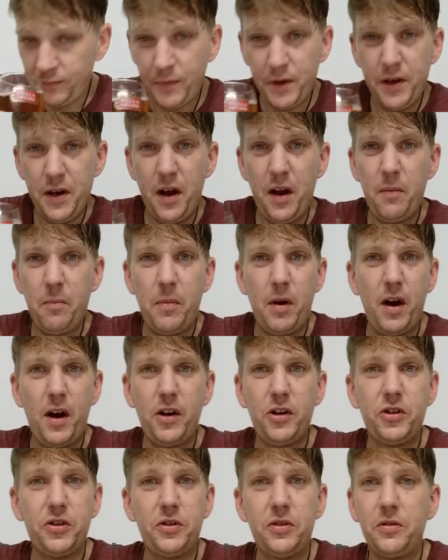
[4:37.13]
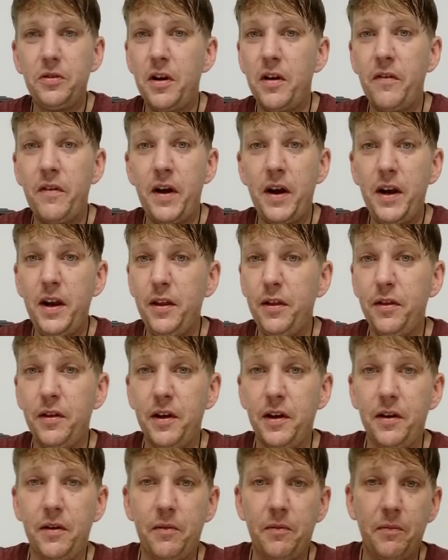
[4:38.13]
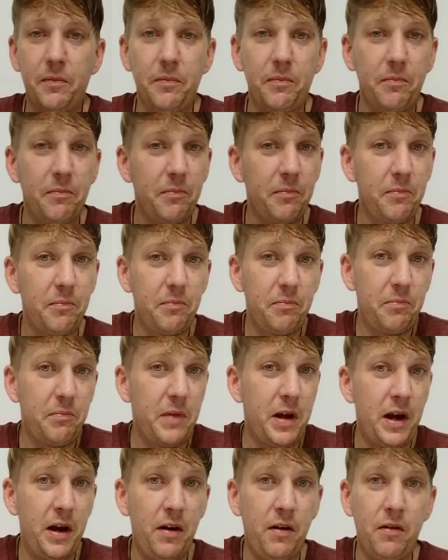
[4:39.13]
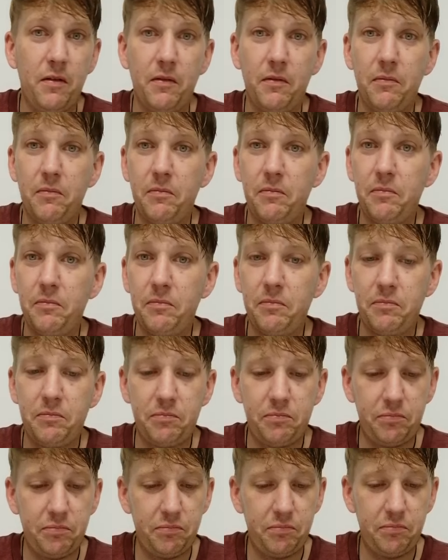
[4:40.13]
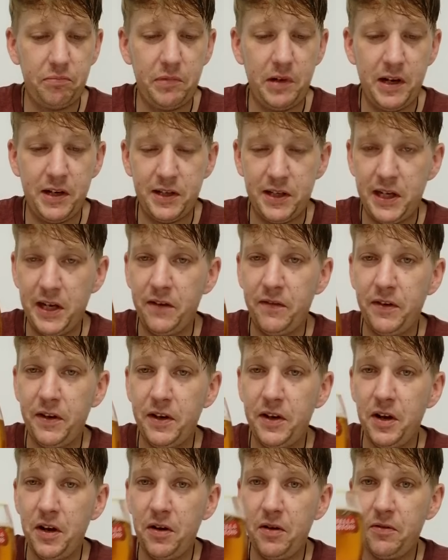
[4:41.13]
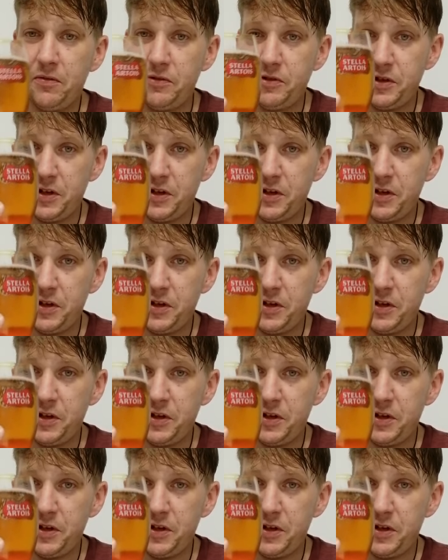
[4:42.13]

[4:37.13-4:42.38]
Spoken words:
but not much of anything. Hell, let's give it a go.